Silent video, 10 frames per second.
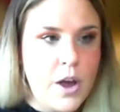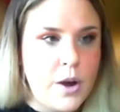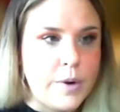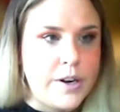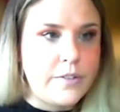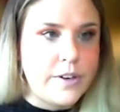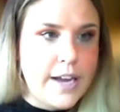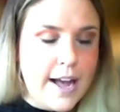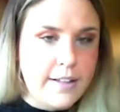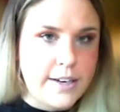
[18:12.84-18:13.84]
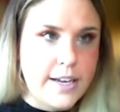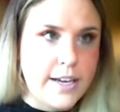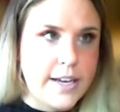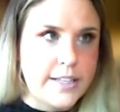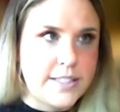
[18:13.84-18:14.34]
When in
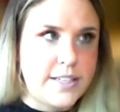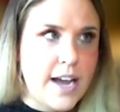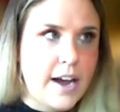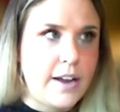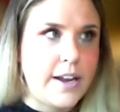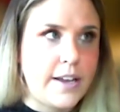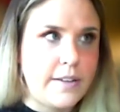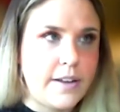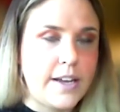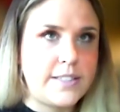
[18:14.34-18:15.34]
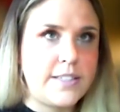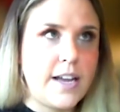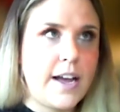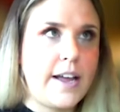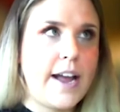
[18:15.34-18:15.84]
reality, it's not
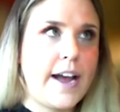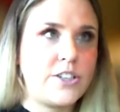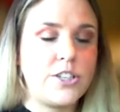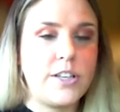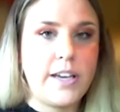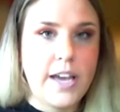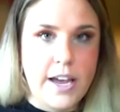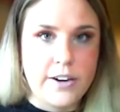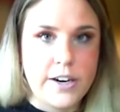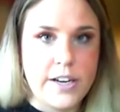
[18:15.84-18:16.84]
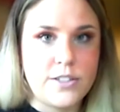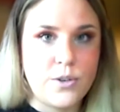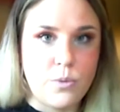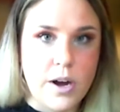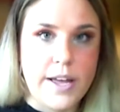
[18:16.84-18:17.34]
actually catering to
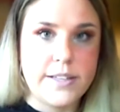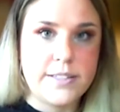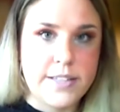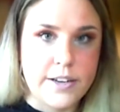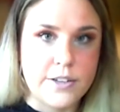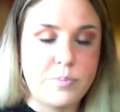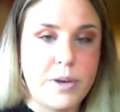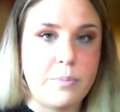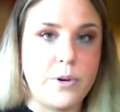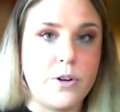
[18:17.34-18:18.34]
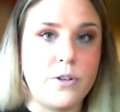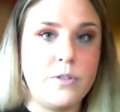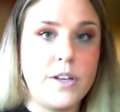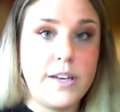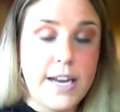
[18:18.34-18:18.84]
what salespeople
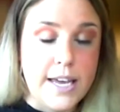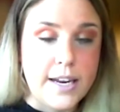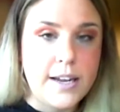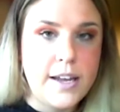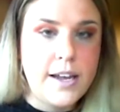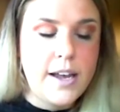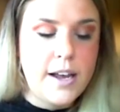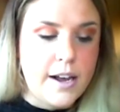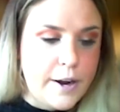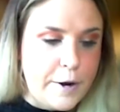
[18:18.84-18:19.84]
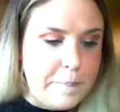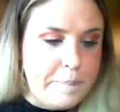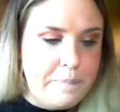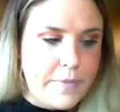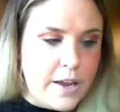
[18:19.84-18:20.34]
need, and
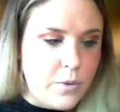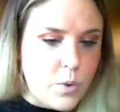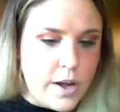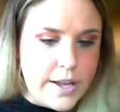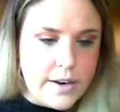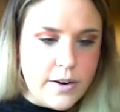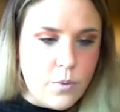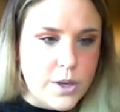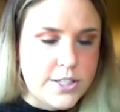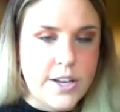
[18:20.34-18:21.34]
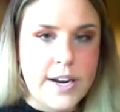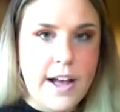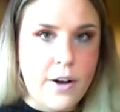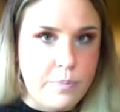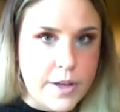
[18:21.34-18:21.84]
what's going to
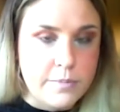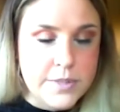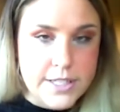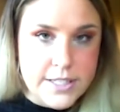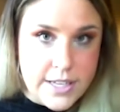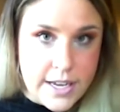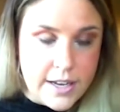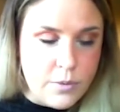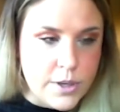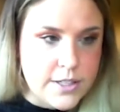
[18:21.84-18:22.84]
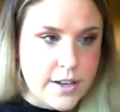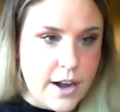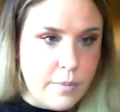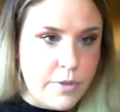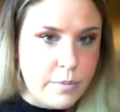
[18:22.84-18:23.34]
help them succeed, what's going to
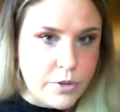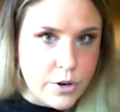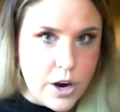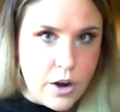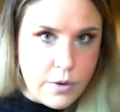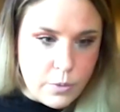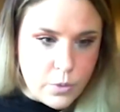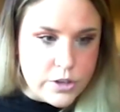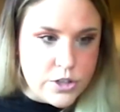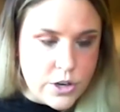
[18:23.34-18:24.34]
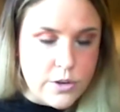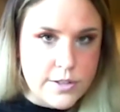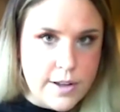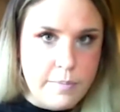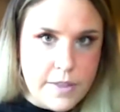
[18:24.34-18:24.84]
help them grow, and what shows
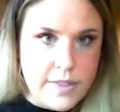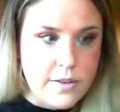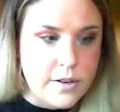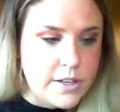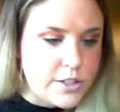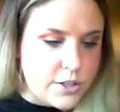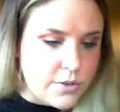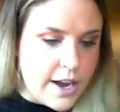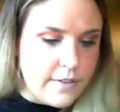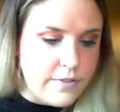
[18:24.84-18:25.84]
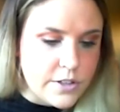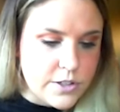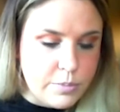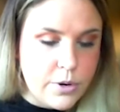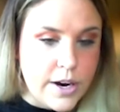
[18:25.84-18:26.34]
them that they really do have the
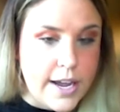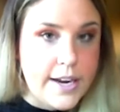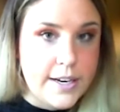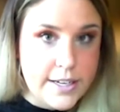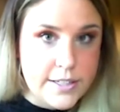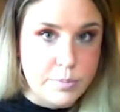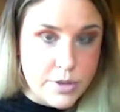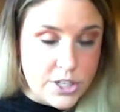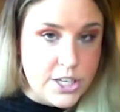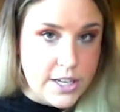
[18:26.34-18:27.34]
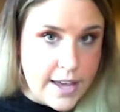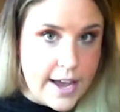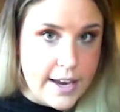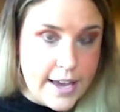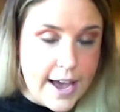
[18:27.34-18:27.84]
support. And it is bridging
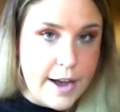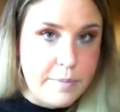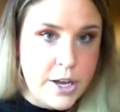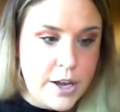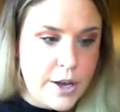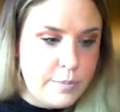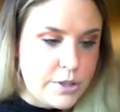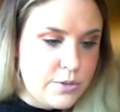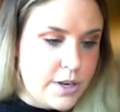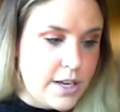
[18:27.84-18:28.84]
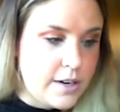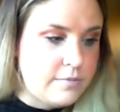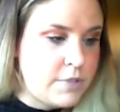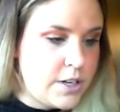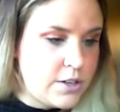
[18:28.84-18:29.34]
that gap
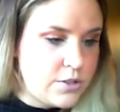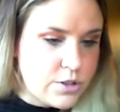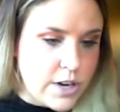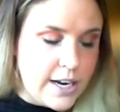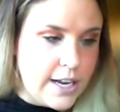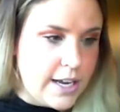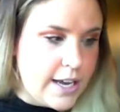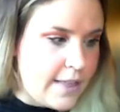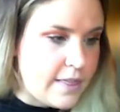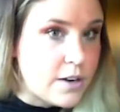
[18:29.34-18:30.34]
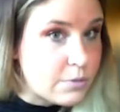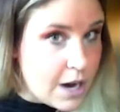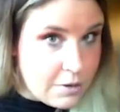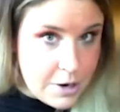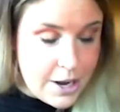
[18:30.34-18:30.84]
between training and the
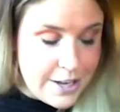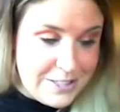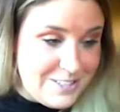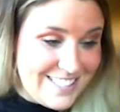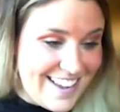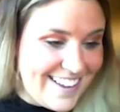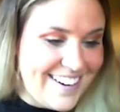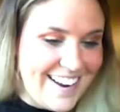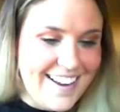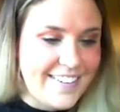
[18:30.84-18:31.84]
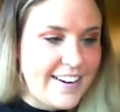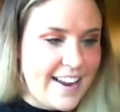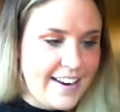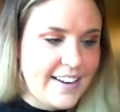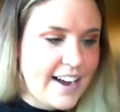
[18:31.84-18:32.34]
rah, as you said, and
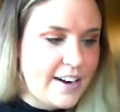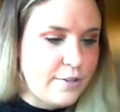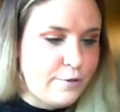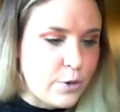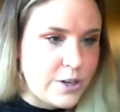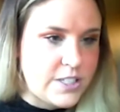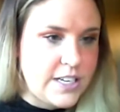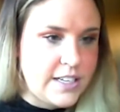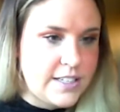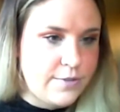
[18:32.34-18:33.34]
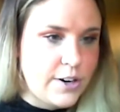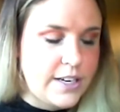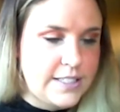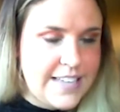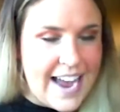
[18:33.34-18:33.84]
kind of forcing different
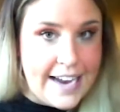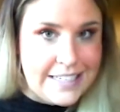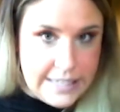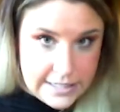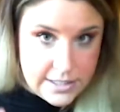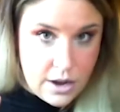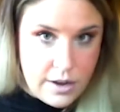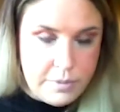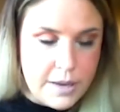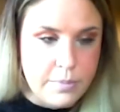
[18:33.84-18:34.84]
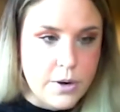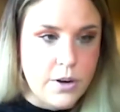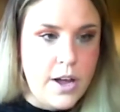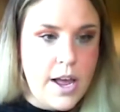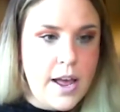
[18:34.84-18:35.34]
tactics on
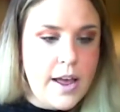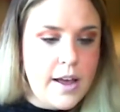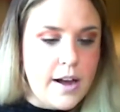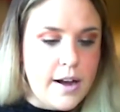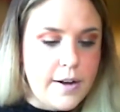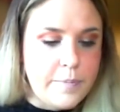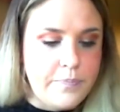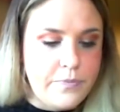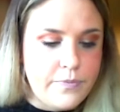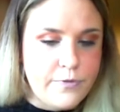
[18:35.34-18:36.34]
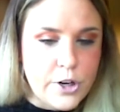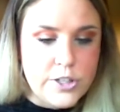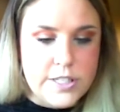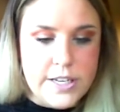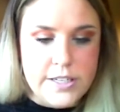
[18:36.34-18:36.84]
people,
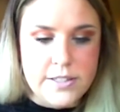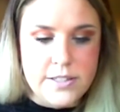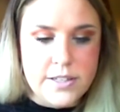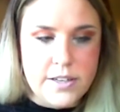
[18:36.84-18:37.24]
versus